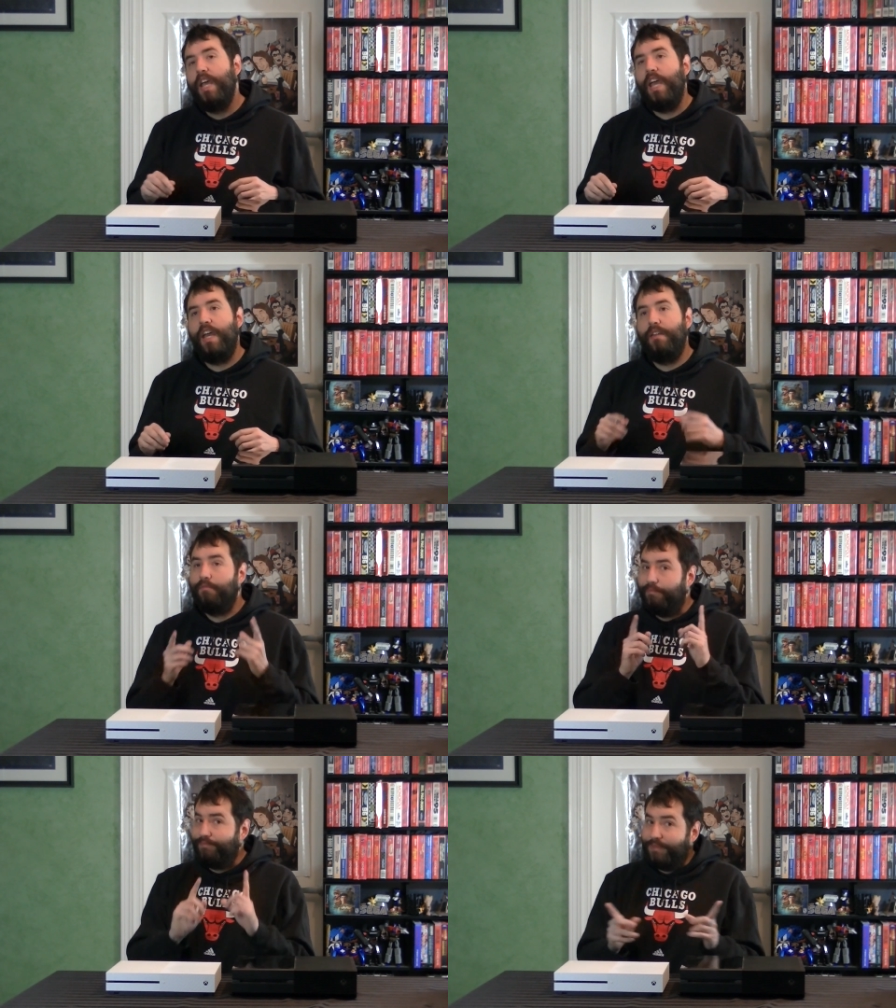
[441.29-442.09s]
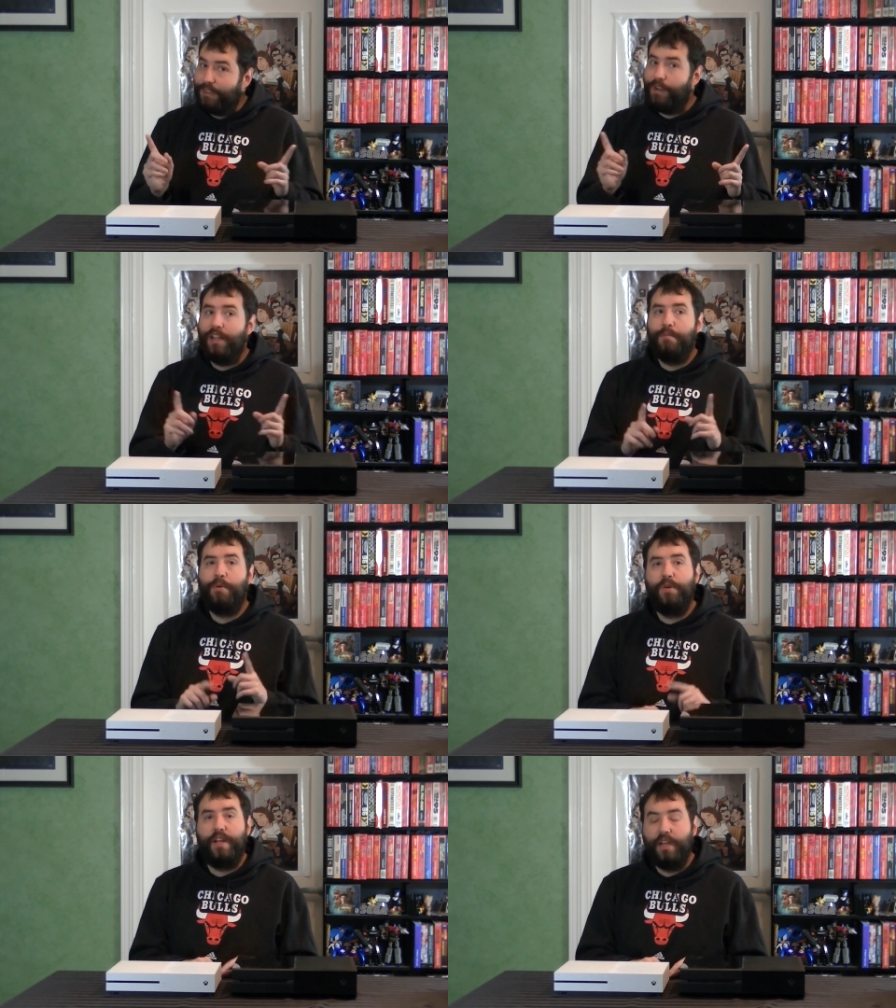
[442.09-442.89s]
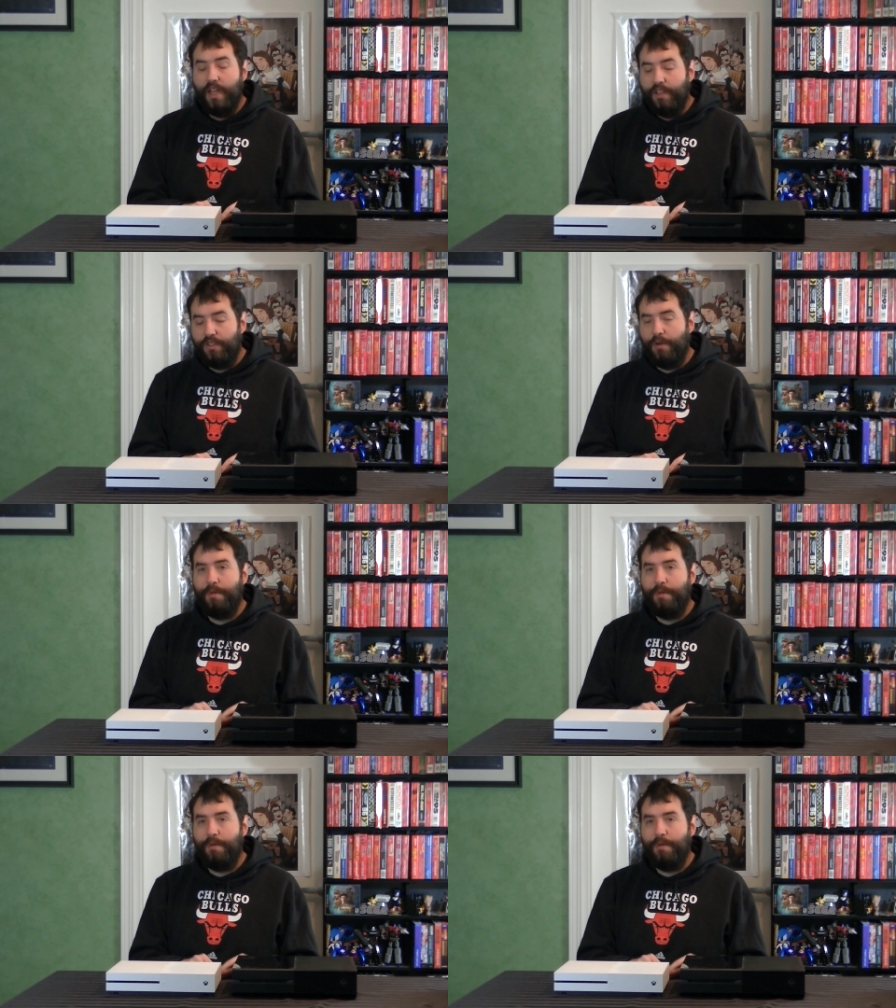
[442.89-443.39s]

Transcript: And it's a valid point. So,